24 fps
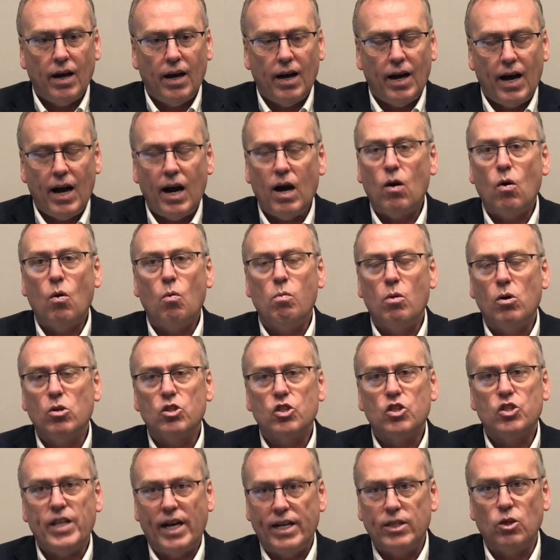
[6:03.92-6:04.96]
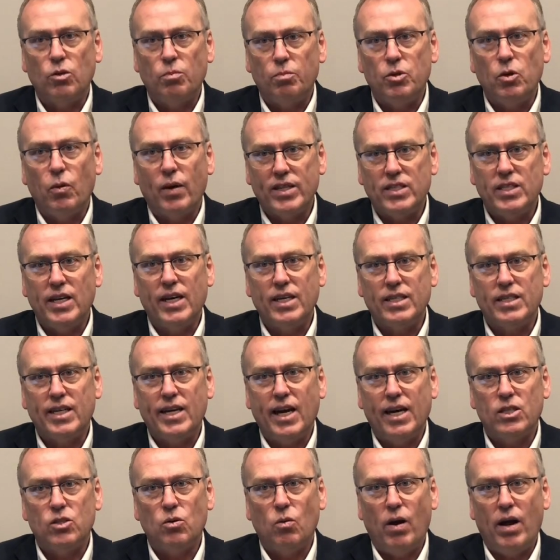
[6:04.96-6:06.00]
how much setup do I take to
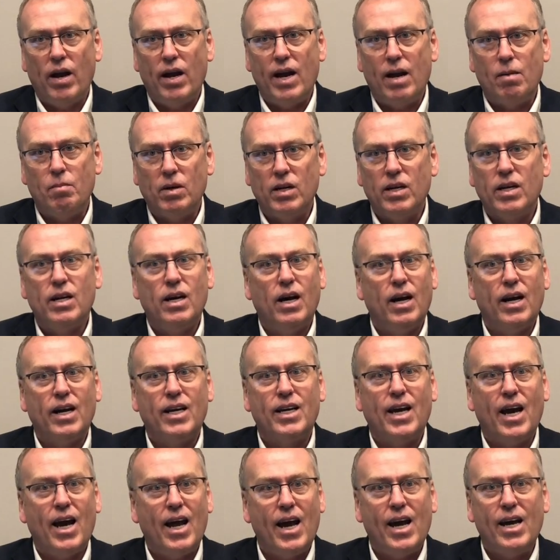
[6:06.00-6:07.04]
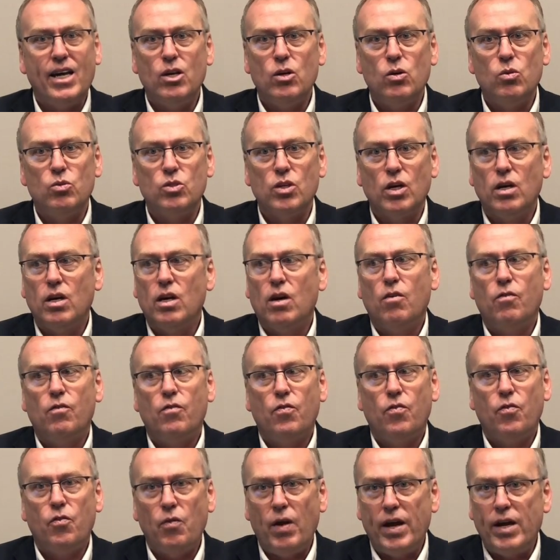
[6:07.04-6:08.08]
get to where I am? Can I use
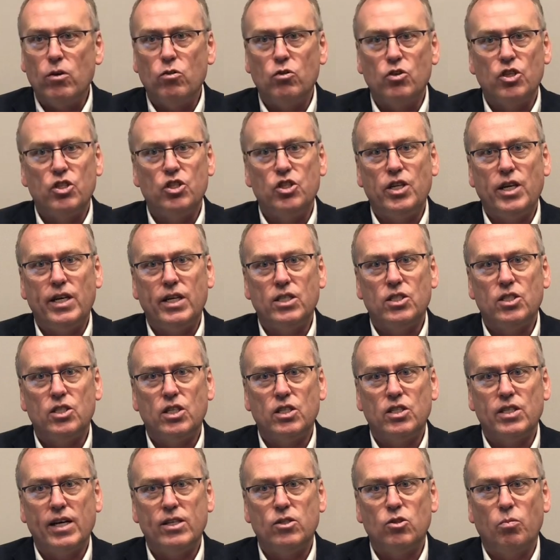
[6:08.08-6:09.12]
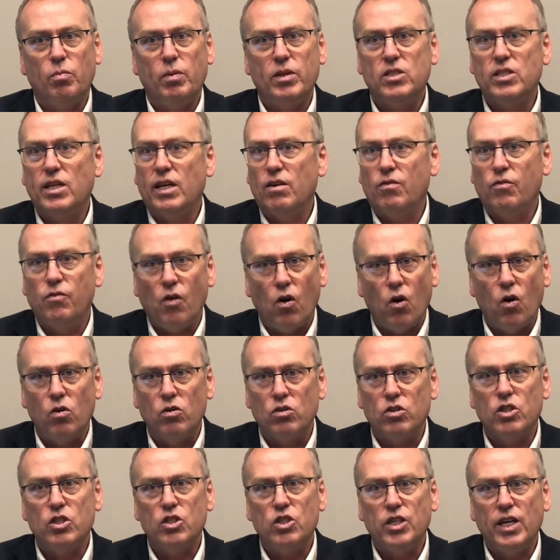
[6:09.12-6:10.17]
300 sheets to set up instead of
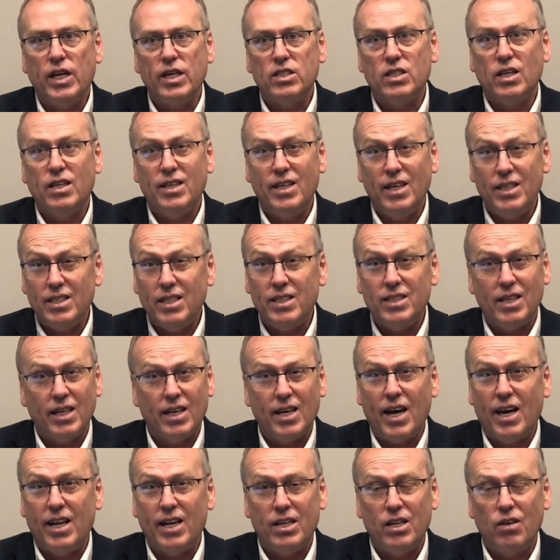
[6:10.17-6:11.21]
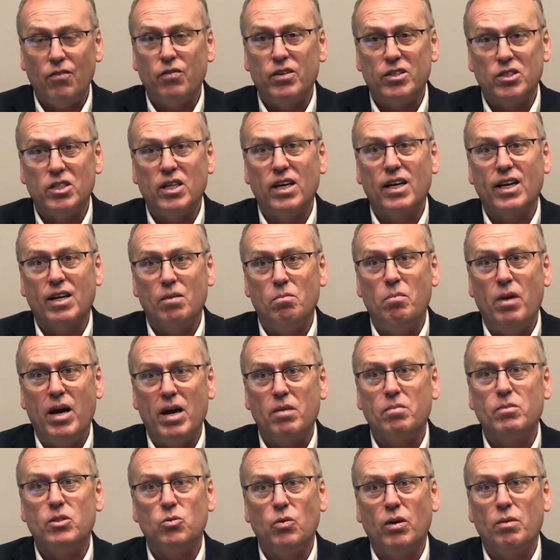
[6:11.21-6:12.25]
400 sheets? And this is the kind of difference that can
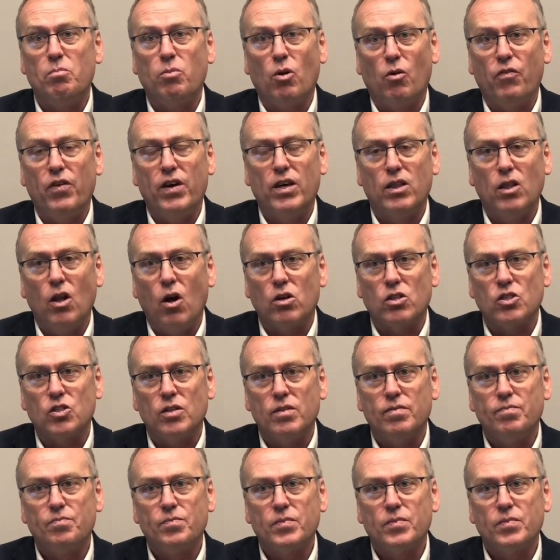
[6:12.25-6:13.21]
make between profit and loss.